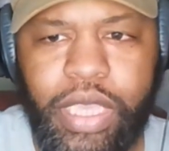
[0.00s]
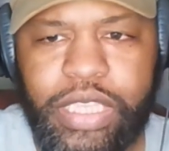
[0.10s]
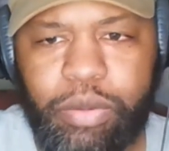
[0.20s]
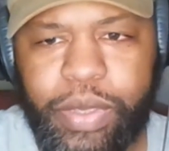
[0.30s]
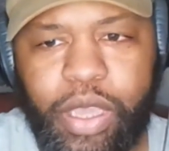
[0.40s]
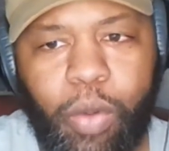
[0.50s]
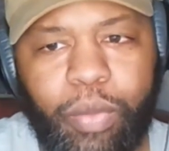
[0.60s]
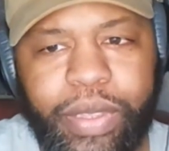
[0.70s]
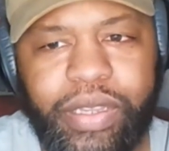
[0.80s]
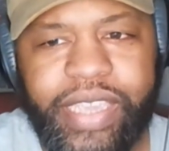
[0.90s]
So when we go
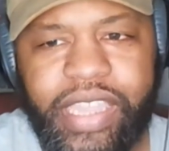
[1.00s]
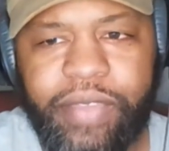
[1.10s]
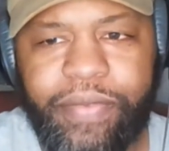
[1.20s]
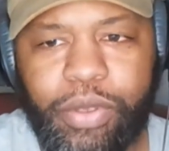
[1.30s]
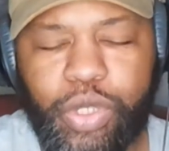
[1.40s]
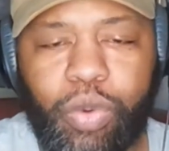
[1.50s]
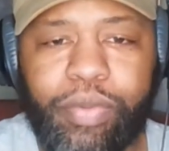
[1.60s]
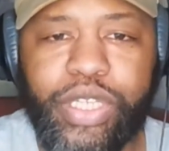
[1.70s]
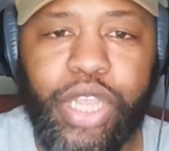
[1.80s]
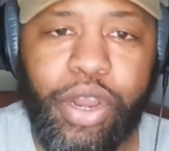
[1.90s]
and we look at the folks who are
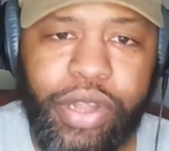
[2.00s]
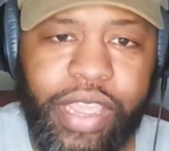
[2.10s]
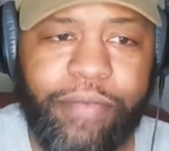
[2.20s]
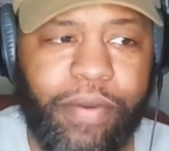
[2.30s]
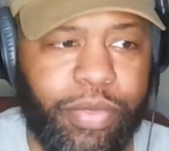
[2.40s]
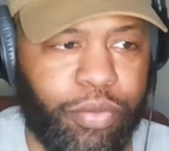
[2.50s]
returning from